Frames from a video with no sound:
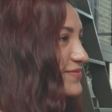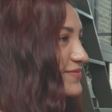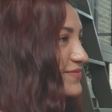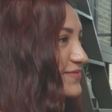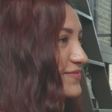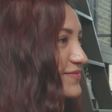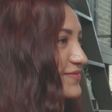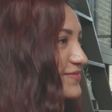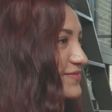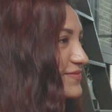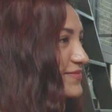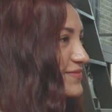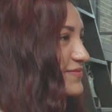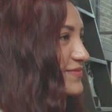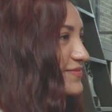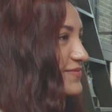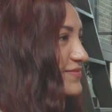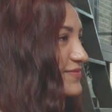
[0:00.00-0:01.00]

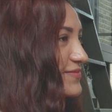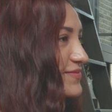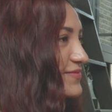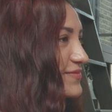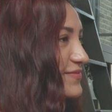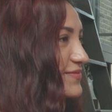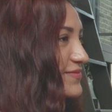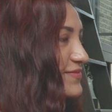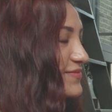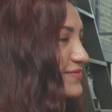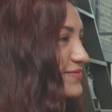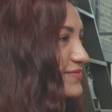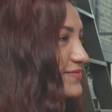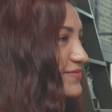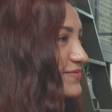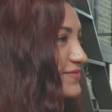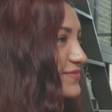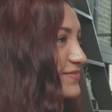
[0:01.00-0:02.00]

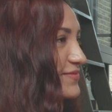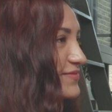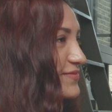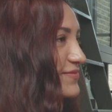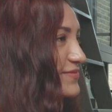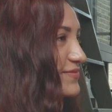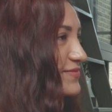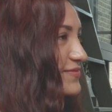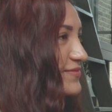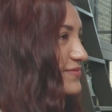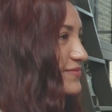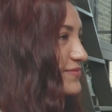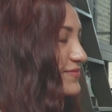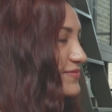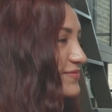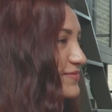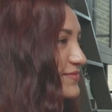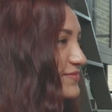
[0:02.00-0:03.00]

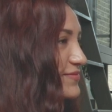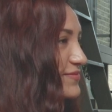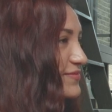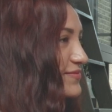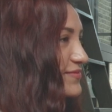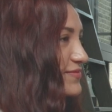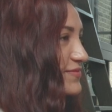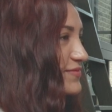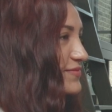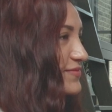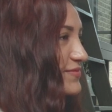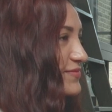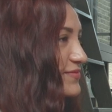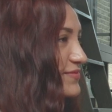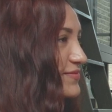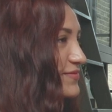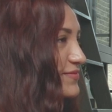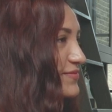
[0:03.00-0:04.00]

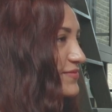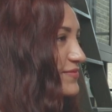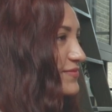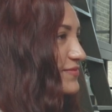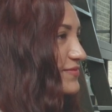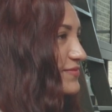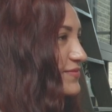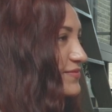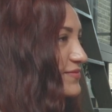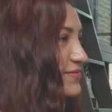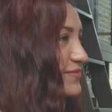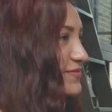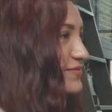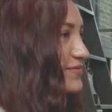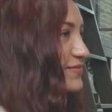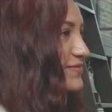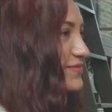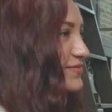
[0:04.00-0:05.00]

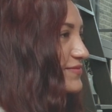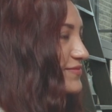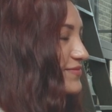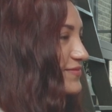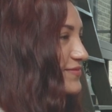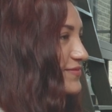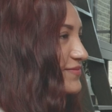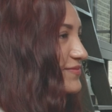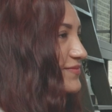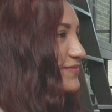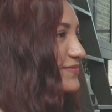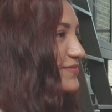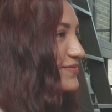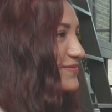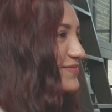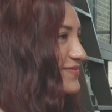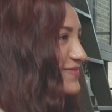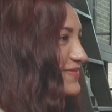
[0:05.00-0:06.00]

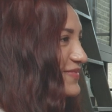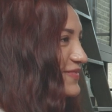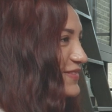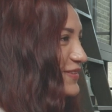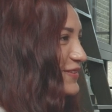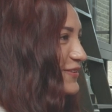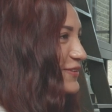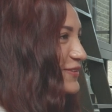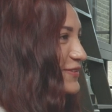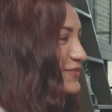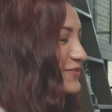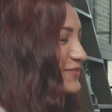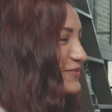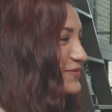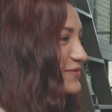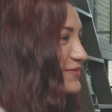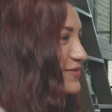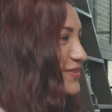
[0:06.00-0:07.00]

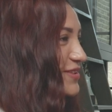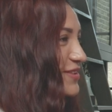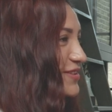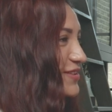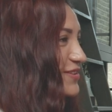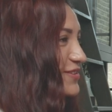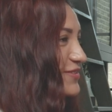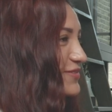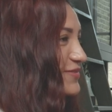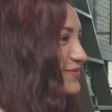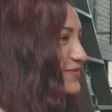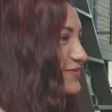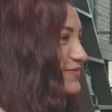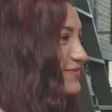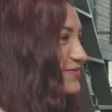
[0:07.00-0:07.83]
(silent)